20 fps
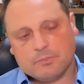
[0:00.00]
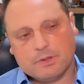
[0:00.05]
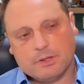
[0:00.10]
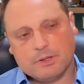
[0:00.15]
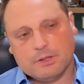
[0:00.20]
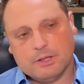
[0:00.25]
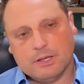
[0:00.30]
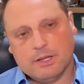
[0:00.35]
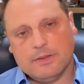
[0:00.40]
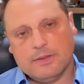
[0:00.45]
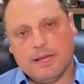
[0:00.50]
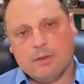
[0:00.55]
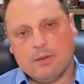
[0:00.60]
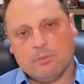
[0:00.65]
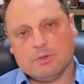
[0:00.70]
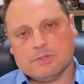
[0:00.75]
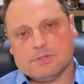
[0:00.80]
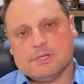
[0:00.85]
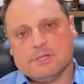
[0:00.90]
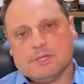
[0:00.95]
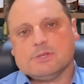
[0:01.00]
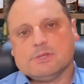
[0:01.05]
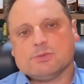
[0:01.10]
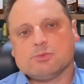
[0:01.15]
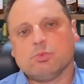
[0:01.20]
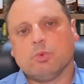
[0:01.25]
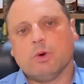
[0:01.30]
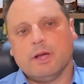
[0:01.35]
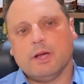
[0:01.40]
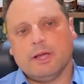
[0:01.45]
And that was his
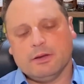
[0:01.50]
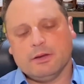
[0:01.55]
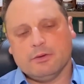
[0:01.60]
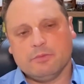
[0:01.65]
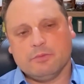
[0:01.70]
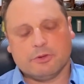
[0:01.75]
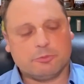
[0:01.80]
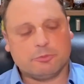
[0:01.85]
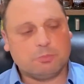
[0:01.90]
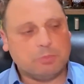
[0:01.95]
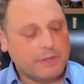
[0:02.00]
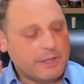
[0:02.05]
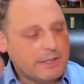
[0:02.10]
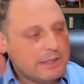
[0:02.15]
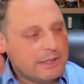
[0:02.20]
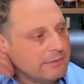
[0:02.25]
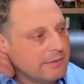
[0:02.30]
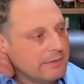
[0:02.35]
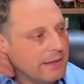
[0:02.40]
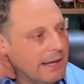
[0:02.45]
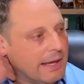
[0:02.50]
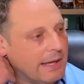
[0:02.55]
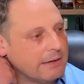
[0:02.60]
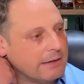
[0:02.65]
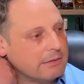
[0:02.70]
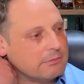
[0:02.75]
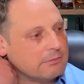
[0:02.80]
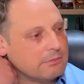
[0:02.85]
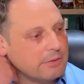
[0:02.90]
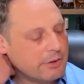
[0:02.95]
way of explaining that,
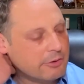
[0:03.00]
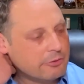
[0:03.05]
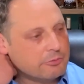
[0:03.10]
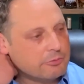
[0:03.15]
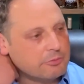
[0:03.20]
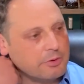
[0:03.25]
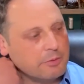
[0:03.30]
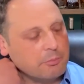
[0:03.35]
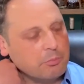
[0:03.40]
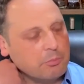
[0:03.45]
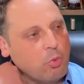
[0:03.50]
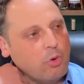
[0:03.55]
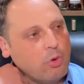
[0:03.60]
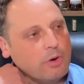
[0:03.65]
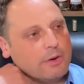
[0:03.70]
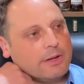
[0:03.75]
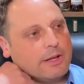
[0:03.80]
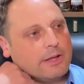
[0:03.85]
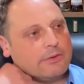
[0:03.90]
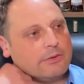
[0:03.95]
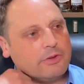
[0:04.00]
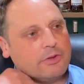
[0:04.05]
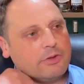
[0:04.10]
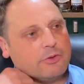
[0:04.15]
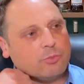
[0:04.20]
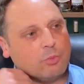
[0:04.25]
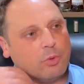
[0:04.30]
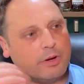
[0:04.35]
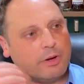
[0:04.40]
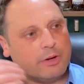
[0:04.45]
as important as is
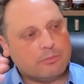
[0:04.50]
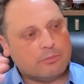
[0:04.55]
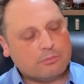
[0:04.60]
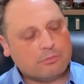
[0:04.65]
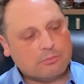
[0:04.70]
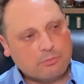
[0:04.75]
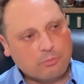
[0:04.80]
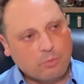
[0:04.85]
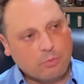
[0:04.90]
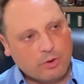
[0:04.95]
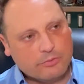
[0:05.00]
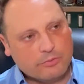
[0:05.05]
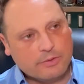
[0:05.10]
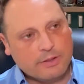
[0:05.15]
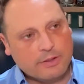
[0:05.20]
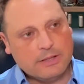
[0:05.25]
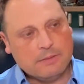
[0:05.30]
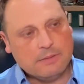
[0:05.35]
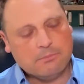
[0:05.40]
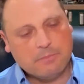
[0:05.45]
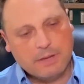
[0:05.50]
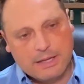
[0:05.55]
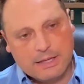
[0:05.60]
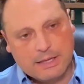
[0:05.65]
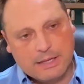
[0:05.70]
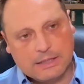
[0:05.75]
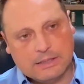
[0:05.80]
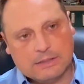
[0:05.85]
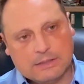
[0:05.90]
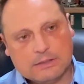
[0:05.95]
what it was that he
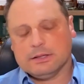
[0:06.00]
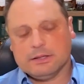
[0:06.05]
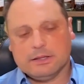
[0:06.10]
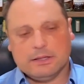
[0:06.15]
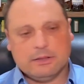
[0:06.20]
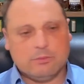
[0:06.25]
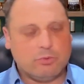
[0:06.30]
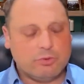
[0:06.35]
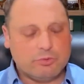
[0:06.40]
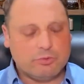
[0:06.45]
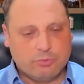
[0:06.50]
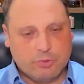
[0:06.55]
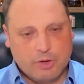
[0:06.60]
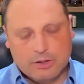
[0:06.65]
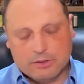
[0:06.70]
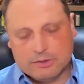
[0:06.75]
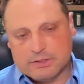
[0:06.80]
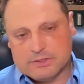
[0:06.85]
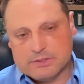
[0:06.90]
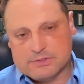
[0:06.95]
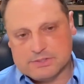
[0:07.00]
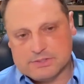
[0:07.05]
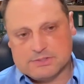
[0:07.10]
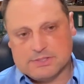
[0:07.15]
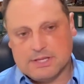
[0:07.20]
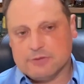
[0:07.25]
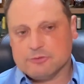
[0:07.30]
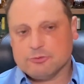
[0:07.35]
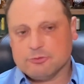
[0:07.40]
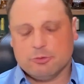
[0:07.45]
made, it was rarely
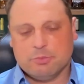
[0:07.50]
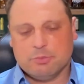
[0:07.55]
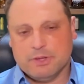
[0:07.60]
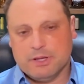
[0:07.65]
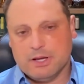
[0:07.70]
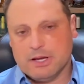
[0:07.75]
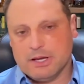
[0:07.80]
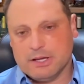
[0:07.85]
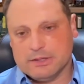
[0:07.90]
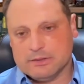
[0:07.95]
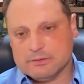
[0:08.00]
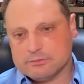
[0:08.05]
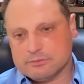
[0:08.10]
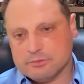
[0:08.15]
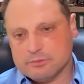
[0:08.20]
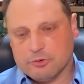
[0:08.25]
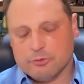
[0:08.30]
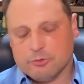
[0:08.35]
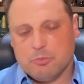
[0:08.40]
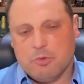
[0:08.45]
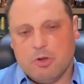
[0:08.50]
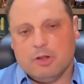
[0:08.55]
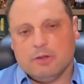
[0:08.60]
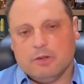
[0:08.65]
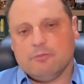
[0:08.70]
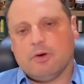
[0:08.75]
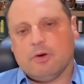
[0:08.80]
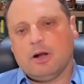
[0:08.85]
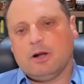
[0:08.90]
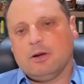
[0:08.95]
successful beyond a small
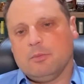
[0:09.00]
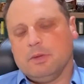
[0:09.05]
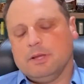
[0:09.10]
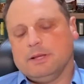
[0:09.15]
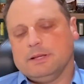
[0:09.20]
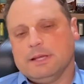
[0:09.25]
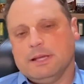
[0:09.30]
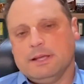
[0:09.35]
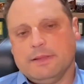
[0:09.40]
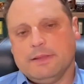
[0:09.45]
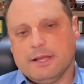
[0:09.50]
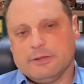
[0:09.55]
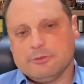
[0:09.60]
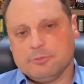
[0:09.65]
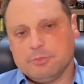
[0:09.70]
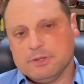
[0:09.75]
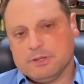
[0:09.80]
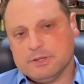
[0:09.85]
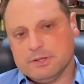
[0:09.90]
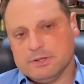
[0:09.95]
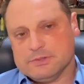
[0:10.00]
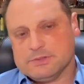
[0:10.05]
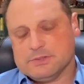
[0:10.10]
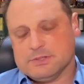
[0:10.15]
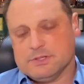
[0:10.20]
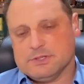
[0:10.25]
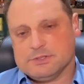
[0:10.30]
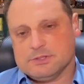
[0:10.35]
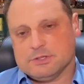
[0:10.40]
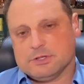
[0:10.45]
environment. And that's because
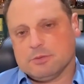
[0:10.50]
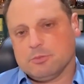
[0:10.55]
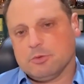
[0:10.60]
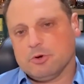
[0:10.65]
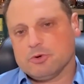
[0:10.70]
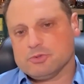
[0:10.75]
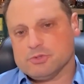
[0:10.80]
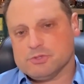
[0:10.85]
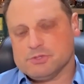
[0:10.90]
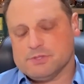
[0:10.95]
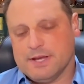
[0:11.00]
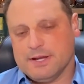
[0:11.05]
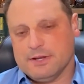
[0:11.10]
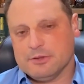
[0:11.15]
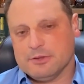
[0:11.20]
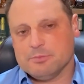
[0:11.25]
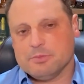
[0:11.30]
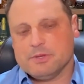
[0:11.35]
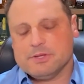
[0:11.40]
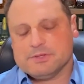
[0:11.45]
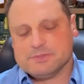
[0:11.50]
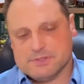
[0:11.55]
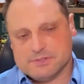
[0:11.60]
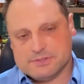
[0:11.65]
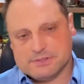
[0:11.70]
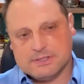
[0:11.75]
it's the commercial side of the business.